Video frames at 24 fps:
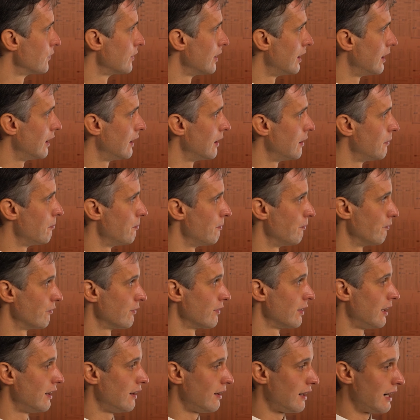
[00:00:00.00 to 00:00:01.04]

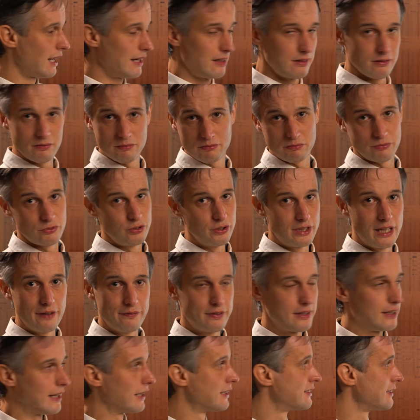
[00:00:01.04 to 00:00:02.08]
And to give
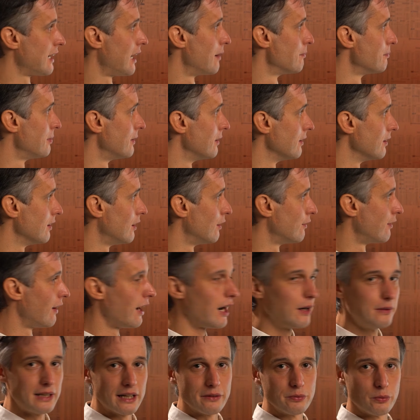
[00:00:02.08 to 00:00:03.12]
you an example of
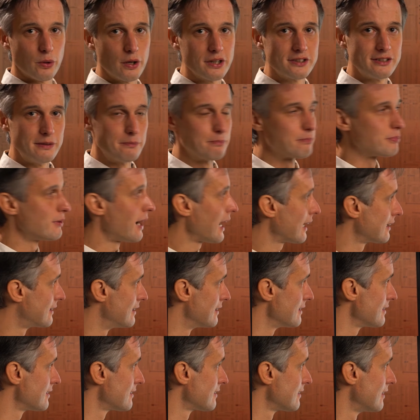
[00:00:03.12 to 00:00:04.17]
how that works in
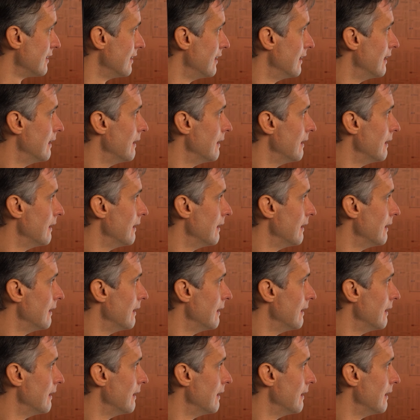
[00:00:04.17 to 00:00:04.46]
practice,